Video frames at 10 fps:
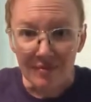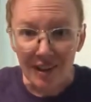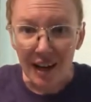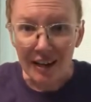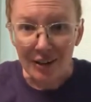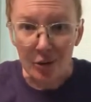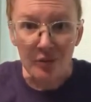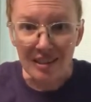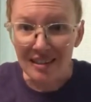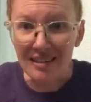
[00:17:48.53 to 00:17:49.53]
I know
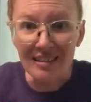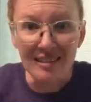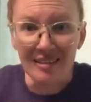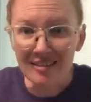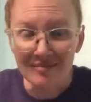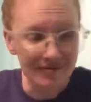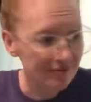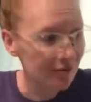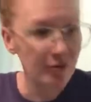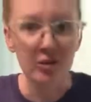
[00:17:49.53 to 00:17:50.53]
this is
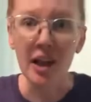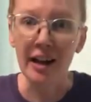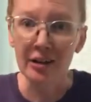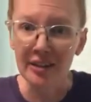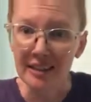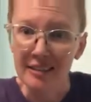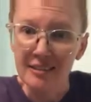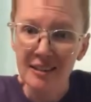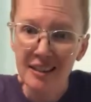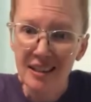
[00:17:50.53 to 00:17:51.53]
flattering
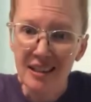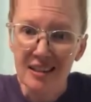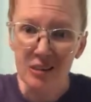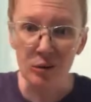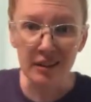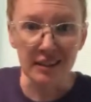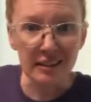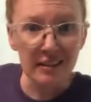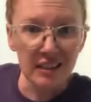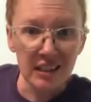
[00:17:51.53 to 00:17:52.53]
toilet
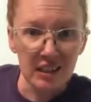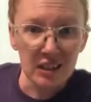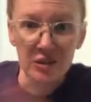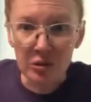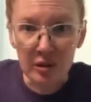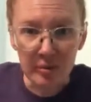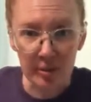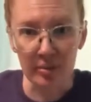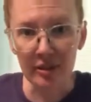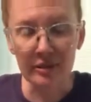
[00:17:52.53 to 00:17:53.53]

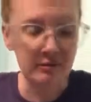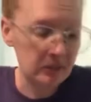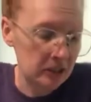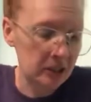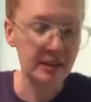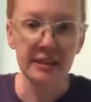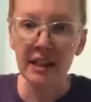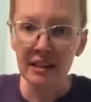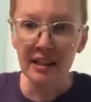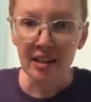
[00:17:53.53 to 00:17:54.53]
paper. Yeah,
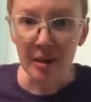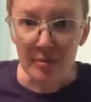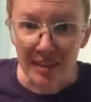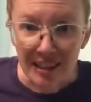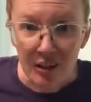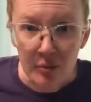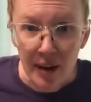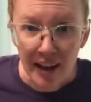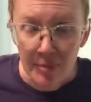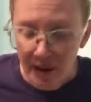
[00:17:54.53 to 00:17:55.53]
I'm sitting on the
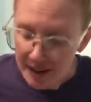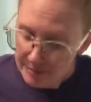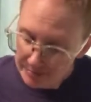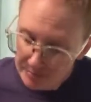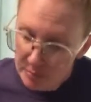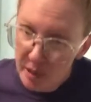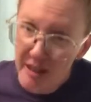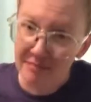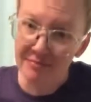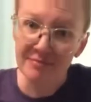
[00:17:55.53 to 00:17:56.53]
bath mat,
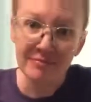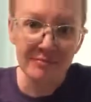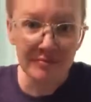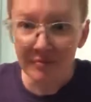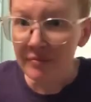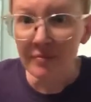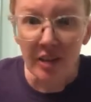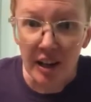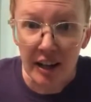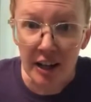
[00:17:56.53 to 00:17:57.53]
but
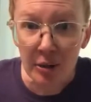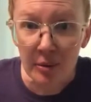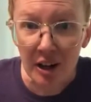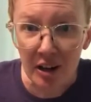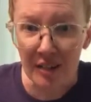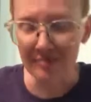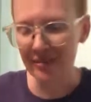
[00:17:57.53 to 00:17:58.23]
here we are.